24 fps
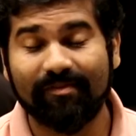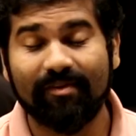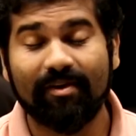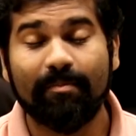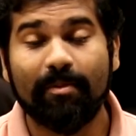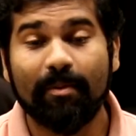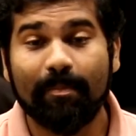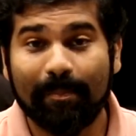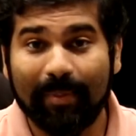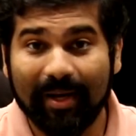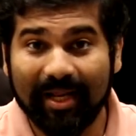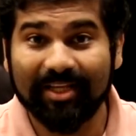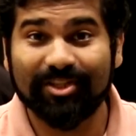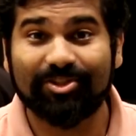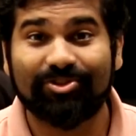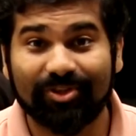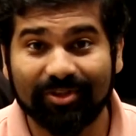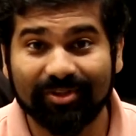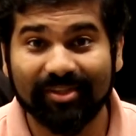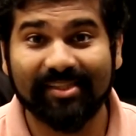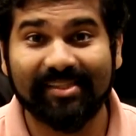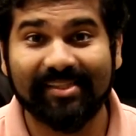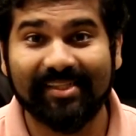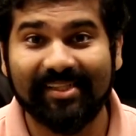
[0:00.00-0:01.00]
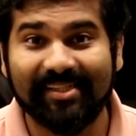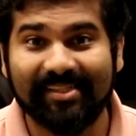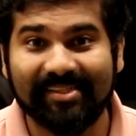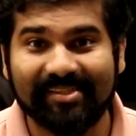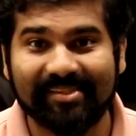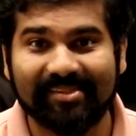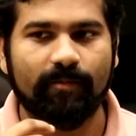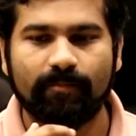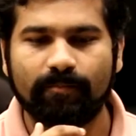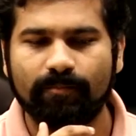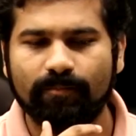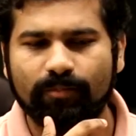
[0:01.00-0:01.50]
will be placed on the seats.
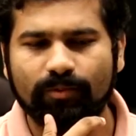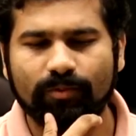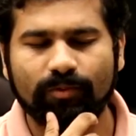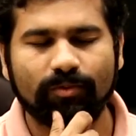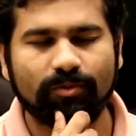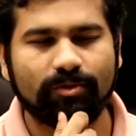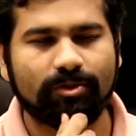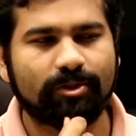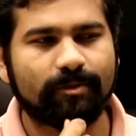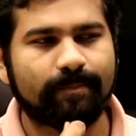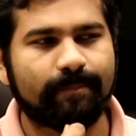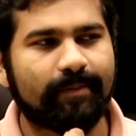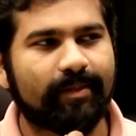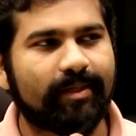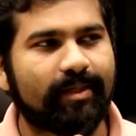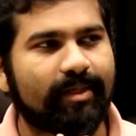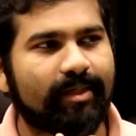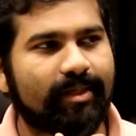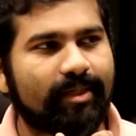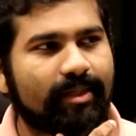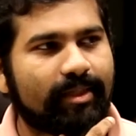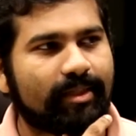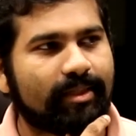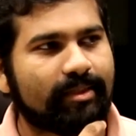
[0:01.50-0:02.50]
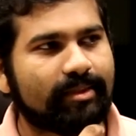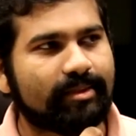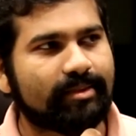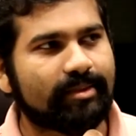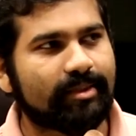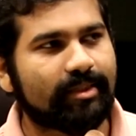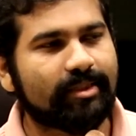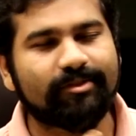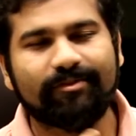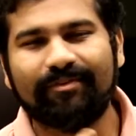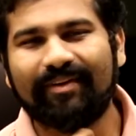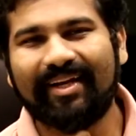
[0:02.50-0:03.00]
Boot space
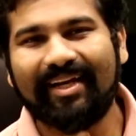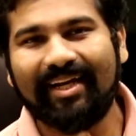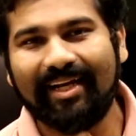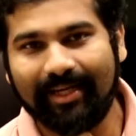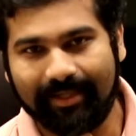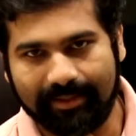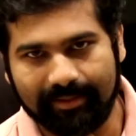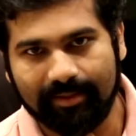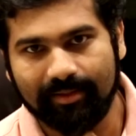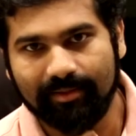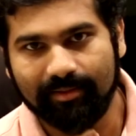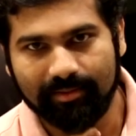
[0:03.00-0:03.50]
is very little.